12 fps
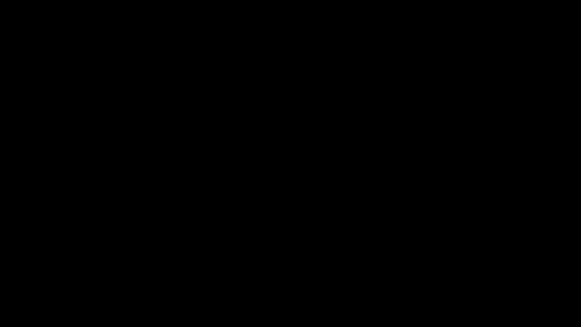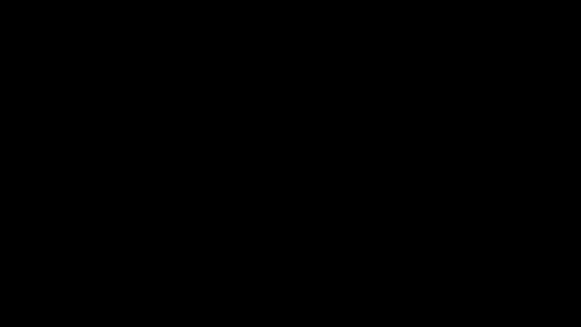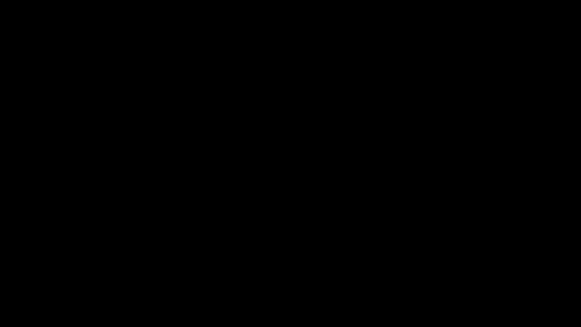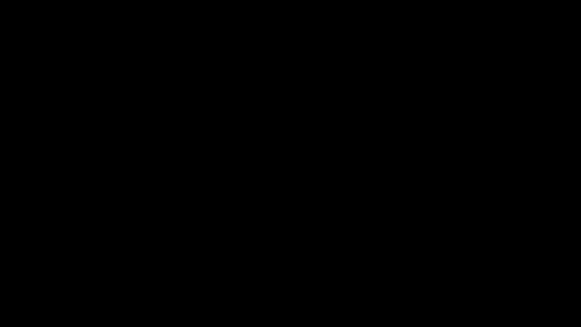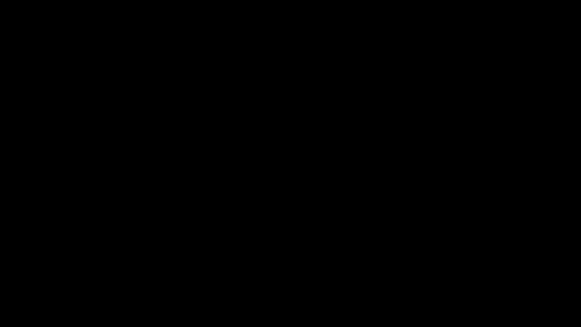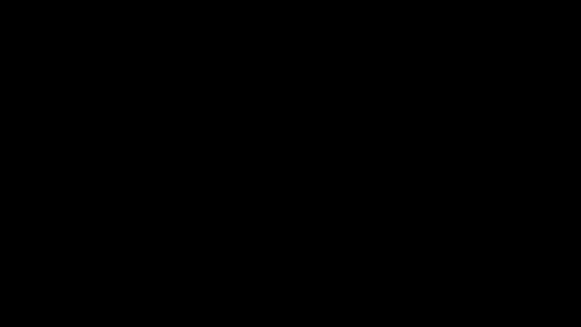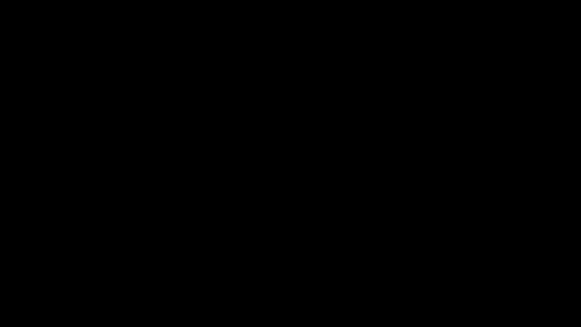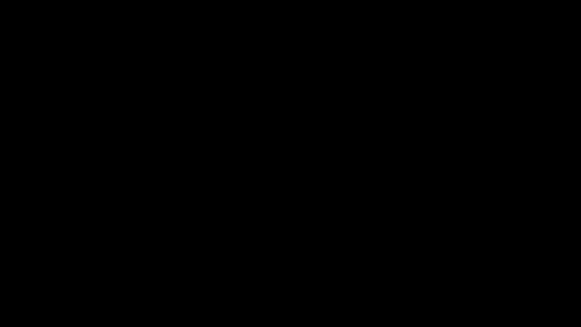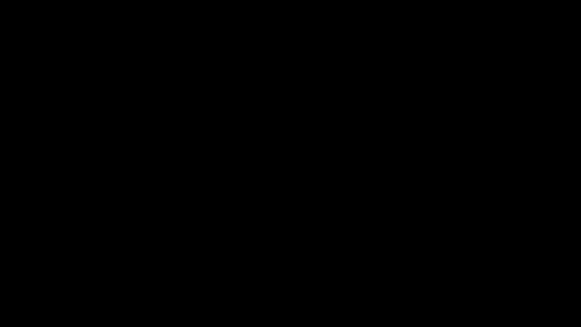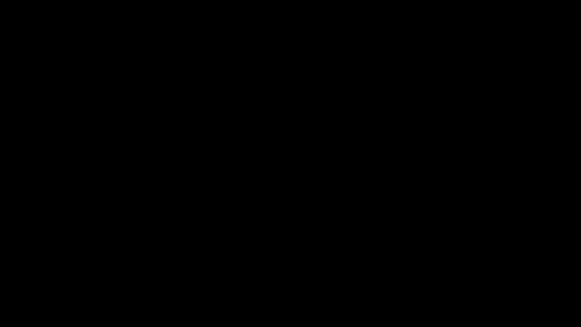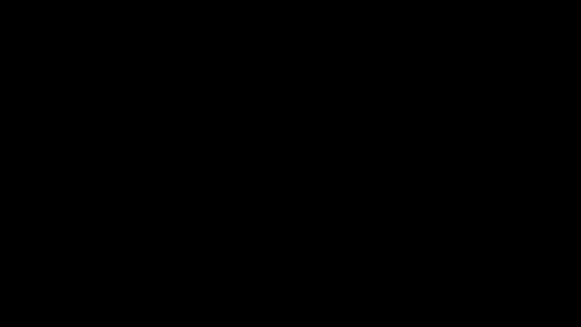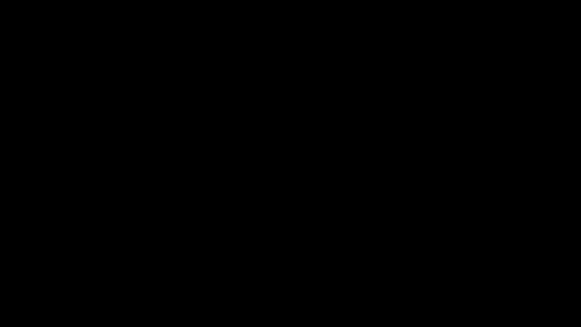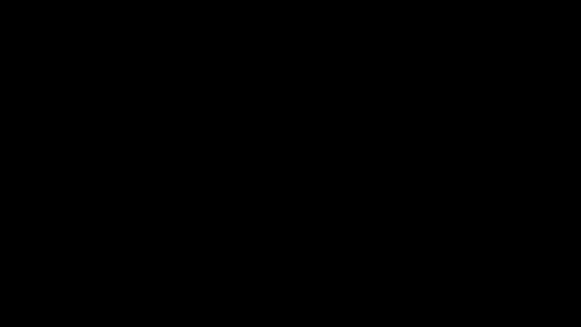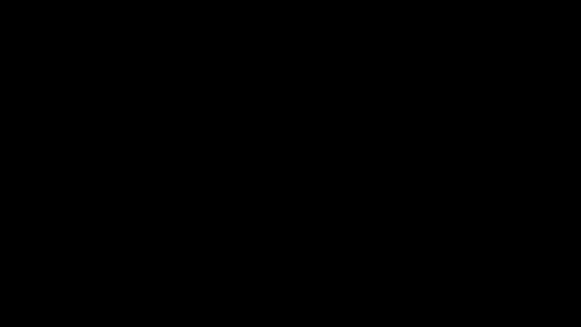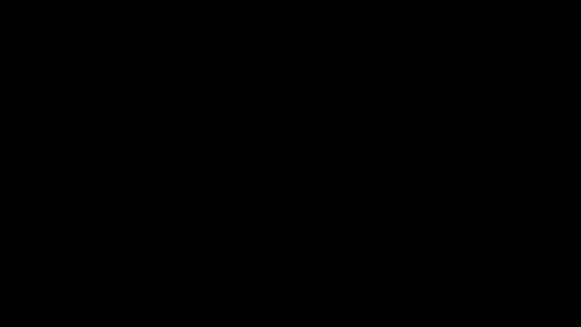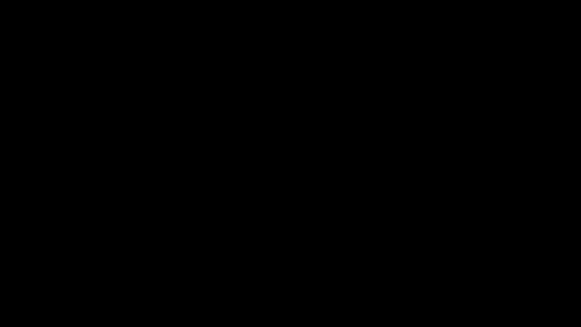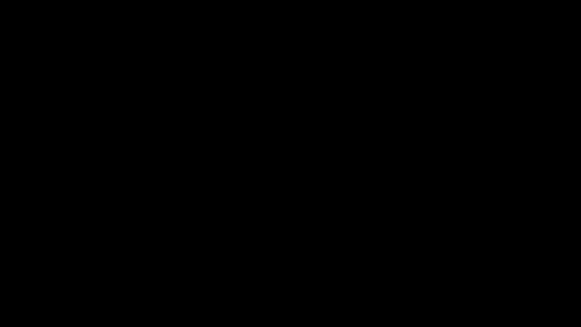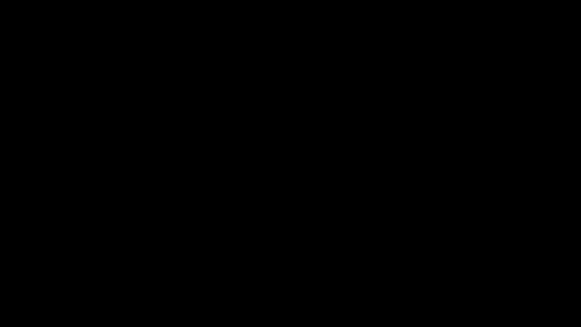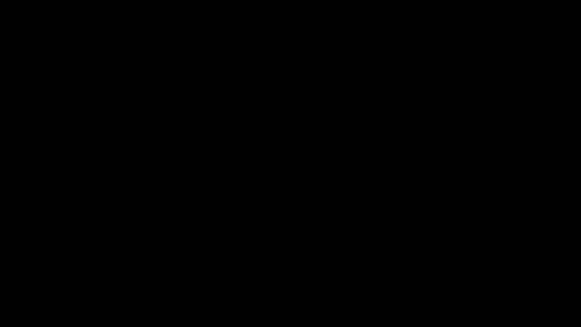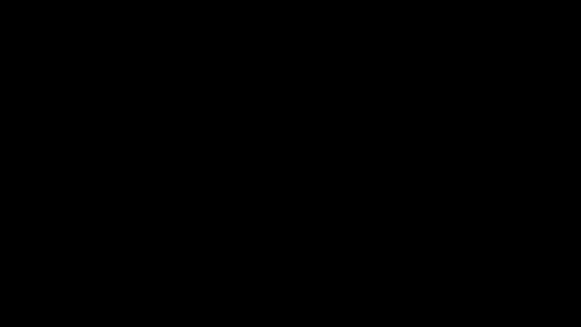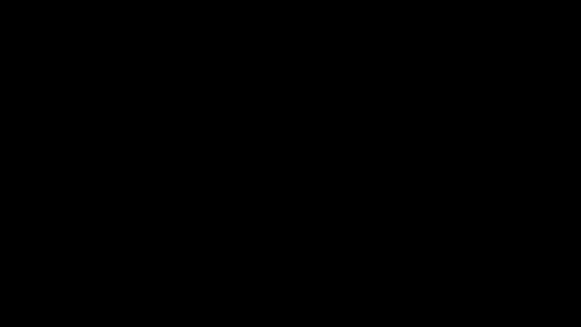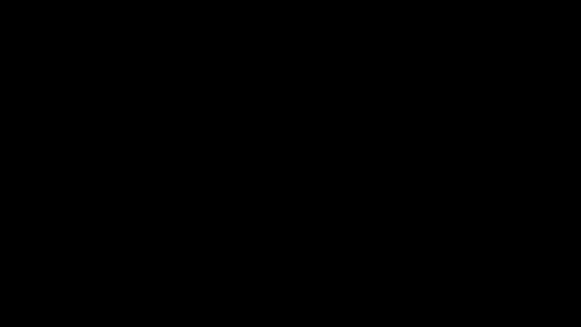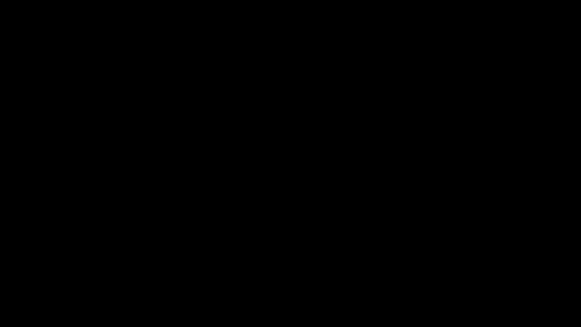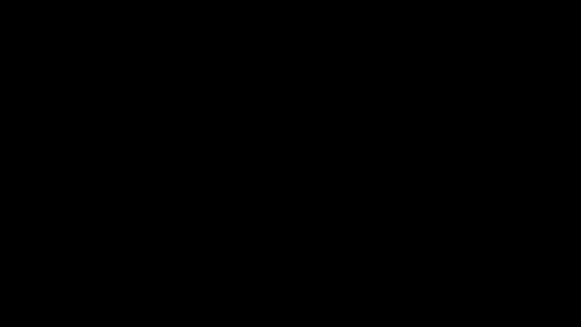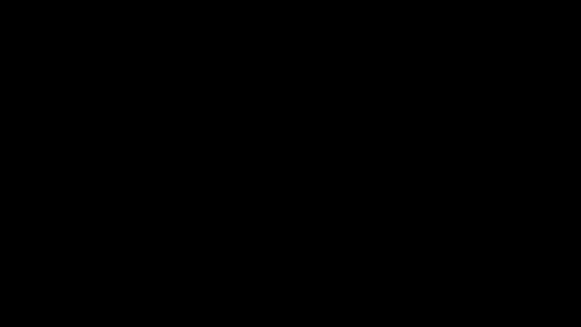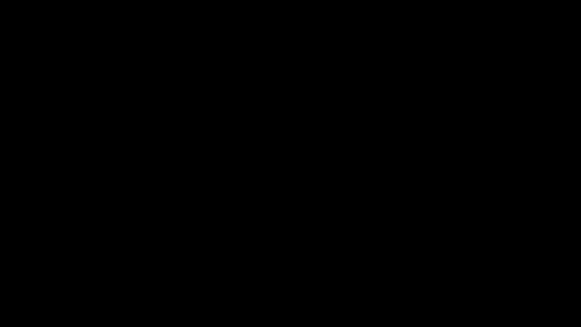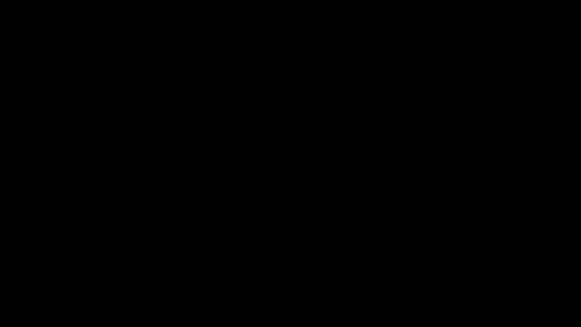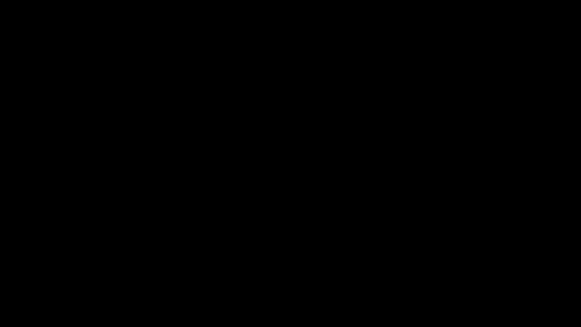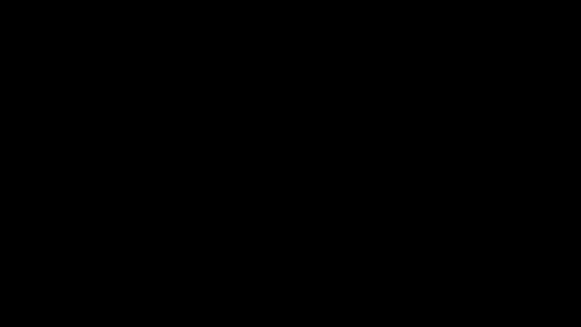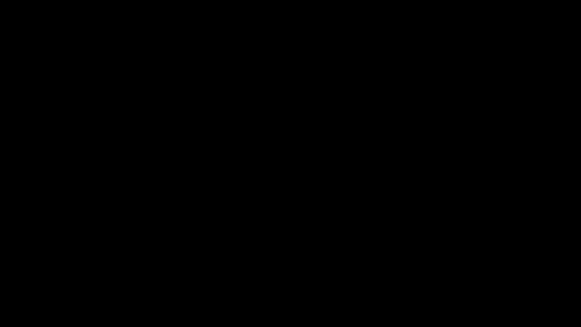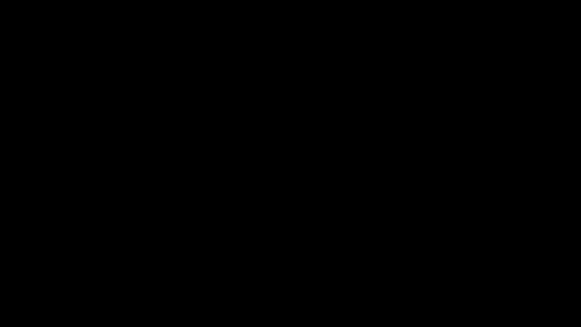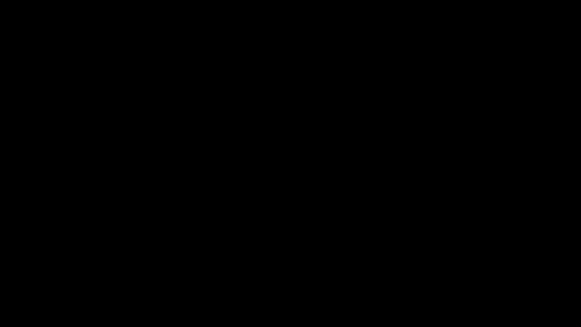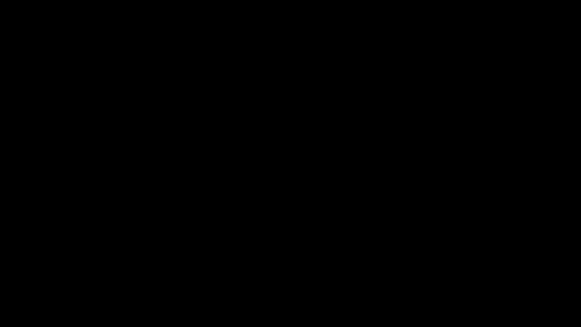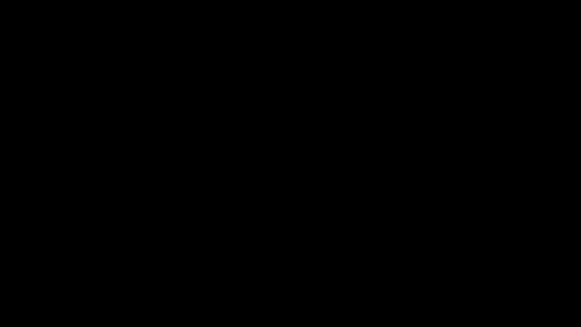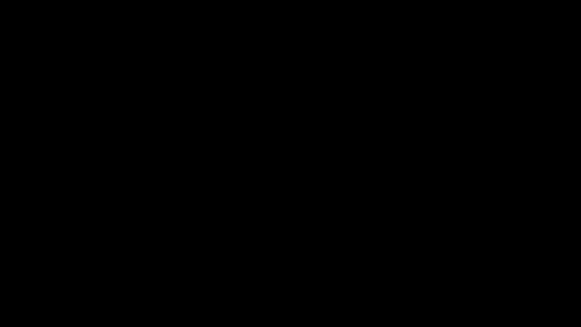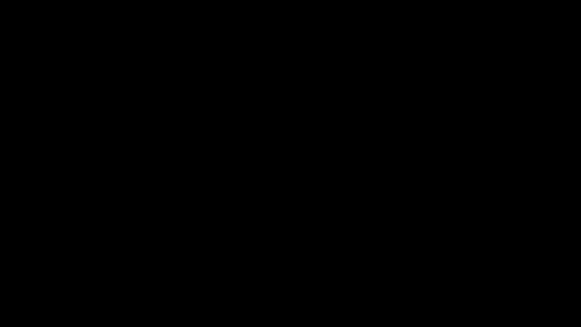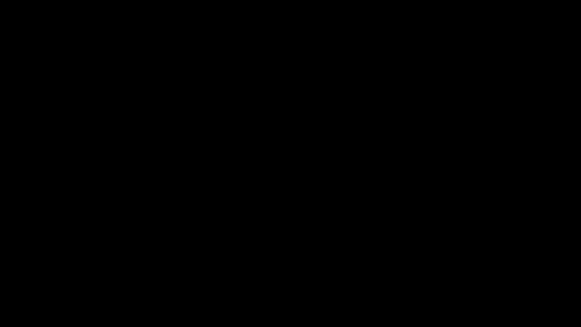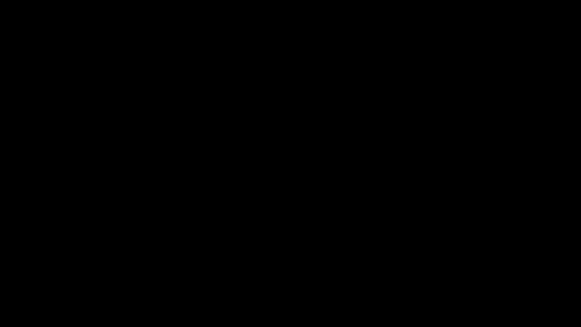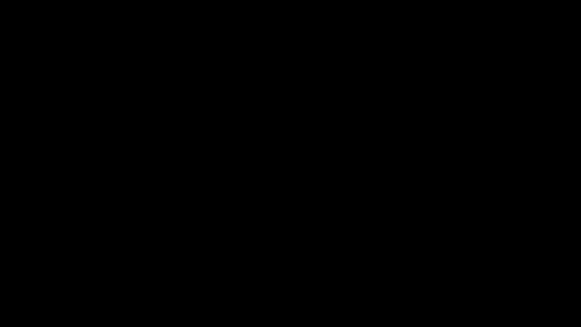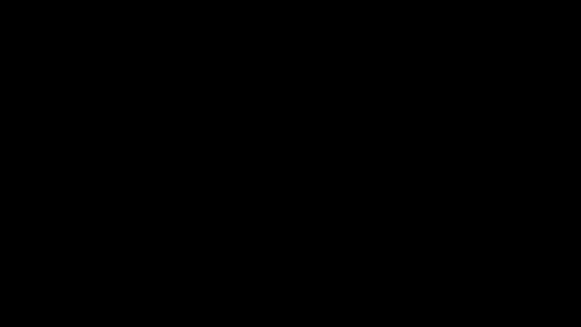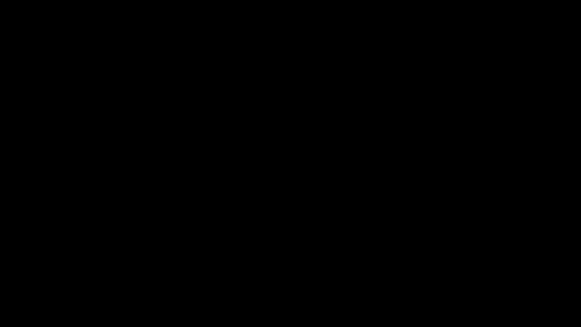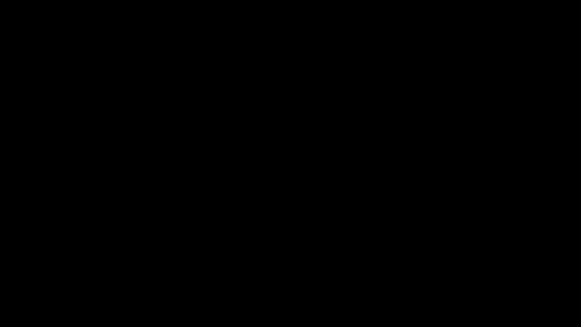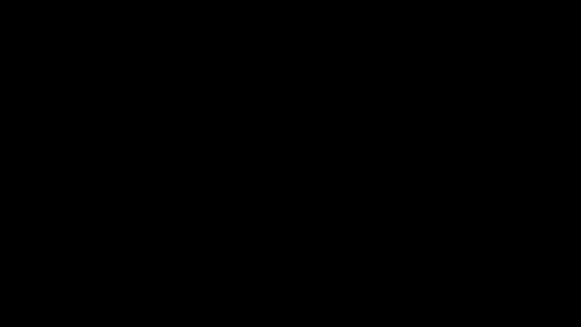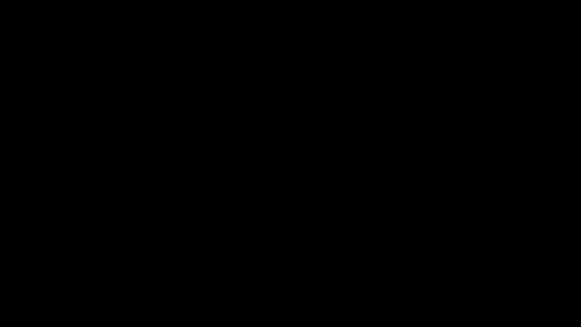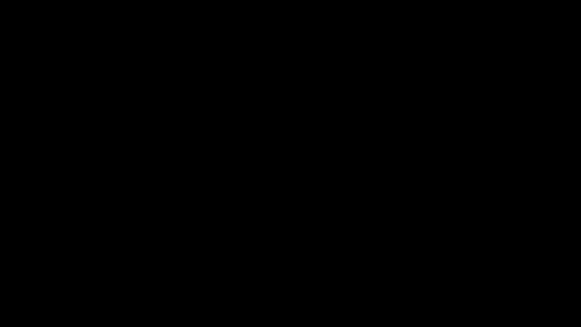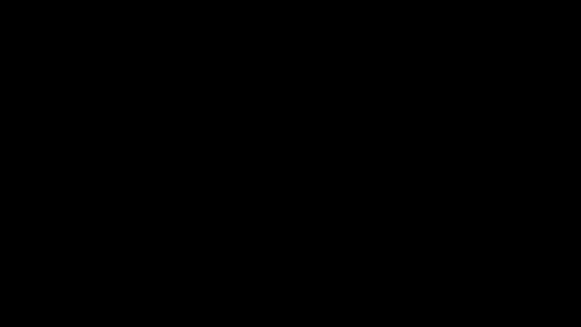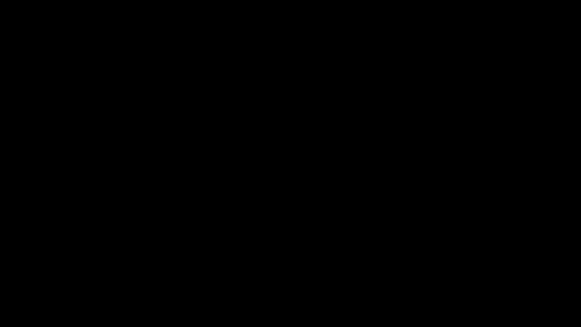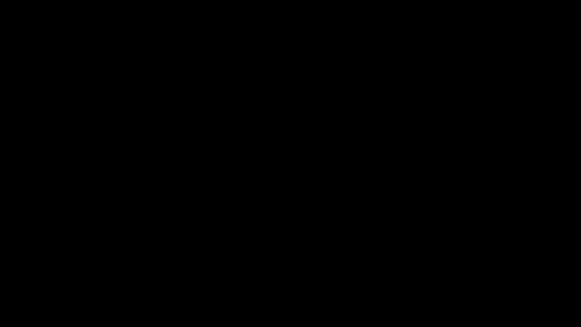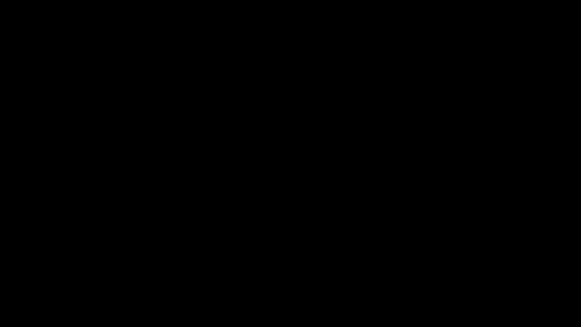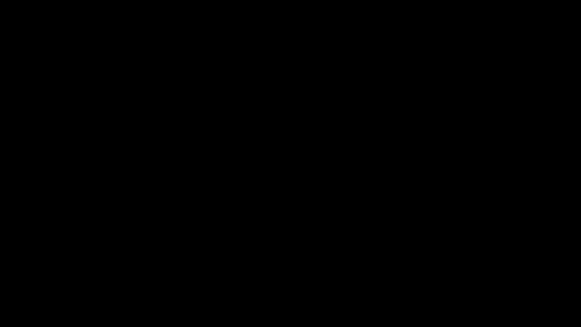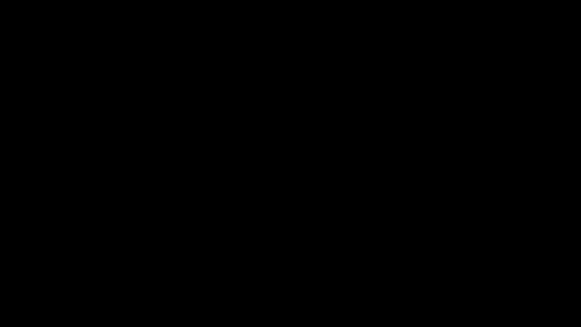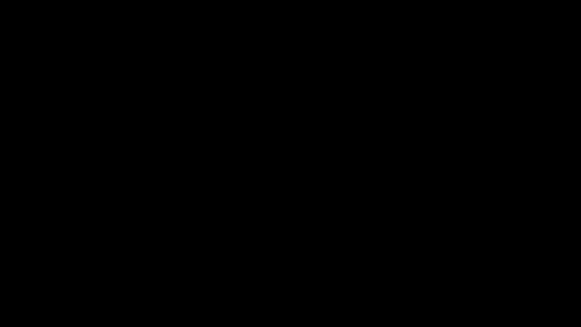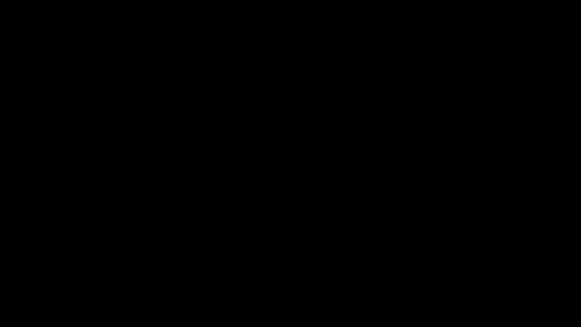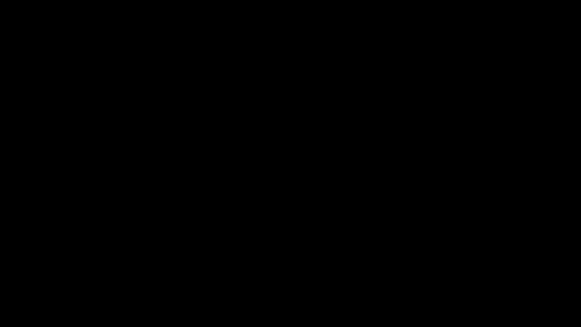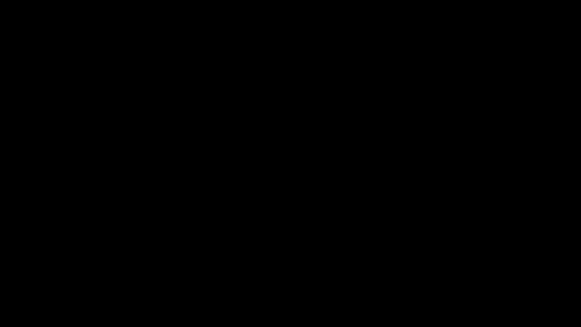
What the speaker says: (no speaker visible)